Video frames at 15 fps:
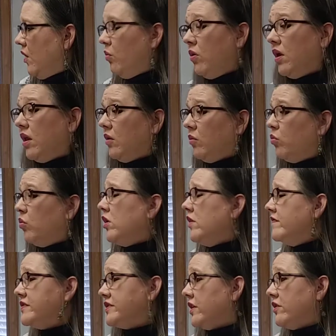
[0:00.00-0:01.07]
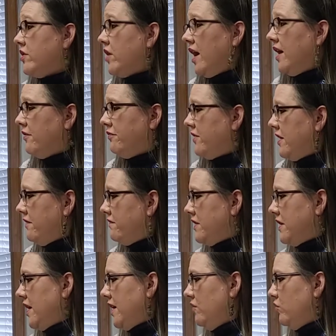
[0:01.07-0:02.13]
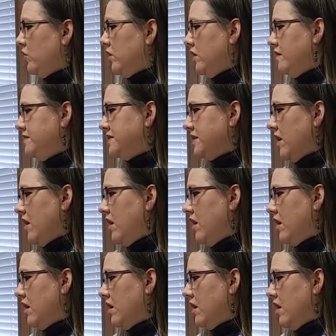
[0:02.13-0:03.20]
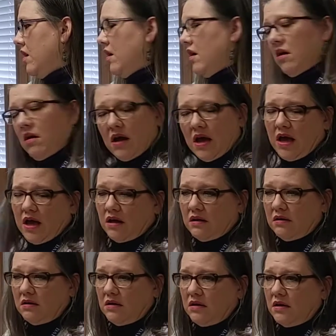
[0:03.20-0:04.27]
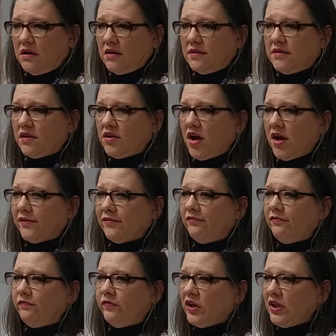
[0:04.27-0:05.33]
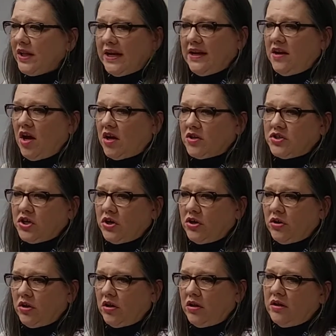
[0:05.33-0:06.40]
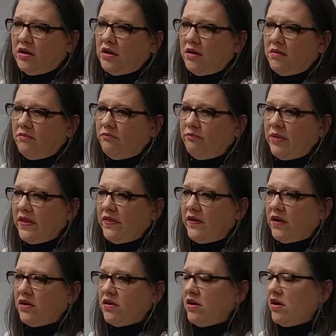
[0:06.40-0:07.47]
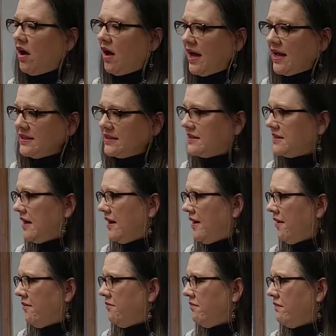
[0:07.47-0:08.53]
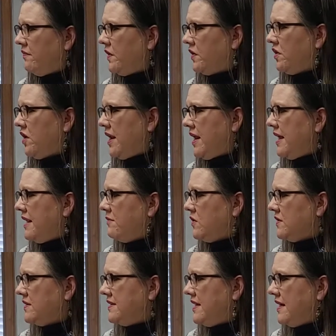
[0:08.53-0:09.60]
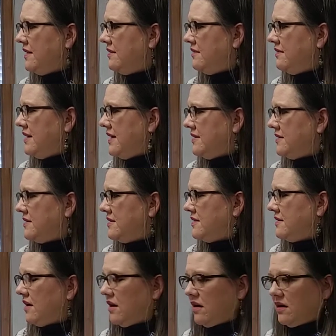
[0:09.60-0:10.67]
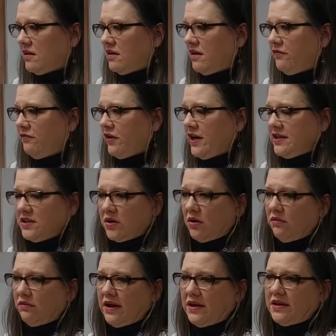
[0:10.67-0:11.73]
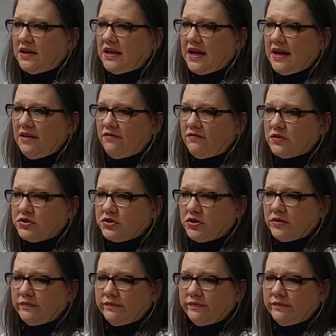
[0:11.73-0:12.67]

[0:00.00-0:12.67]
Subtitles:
Well, wolves are not afraid of the night. Wolves are they're not fully nocturnal, but they're not animals that are afraid to go around at night for sure.